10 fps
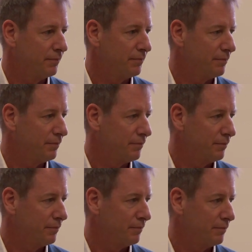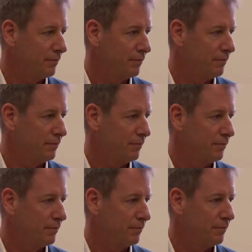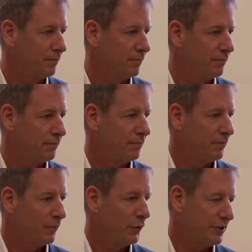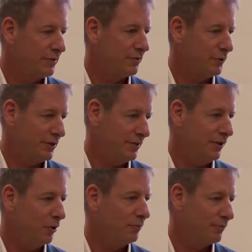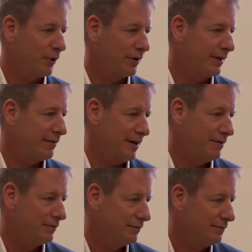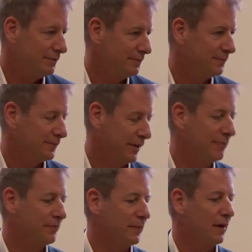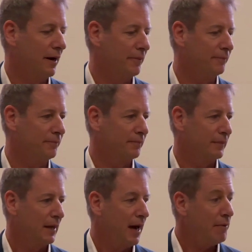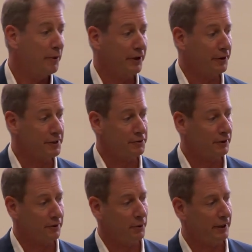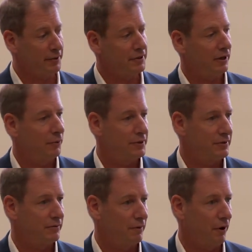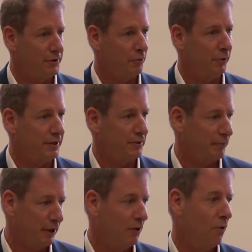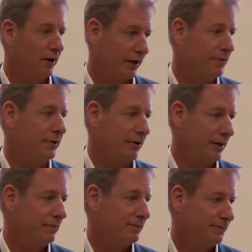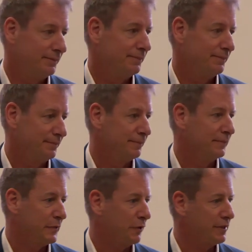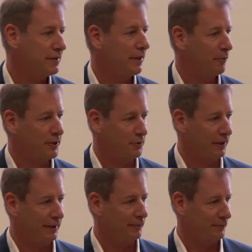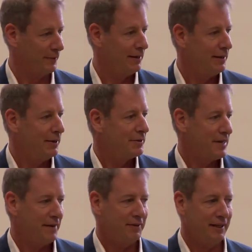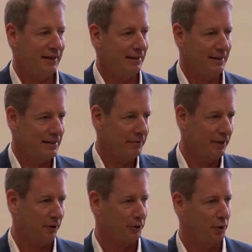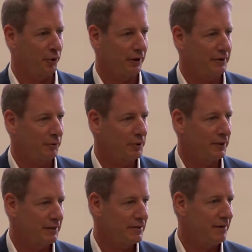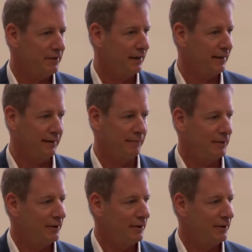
the arts district, you might be convinced. Which is which is you know part of downtown, yeah. Right? Um, I remember the arts district twenty years ago was also a place you didn't want to go to, right? So this is another place where you know, safety, I think, is everything. Carl, to your point, guys, once we get safety, I think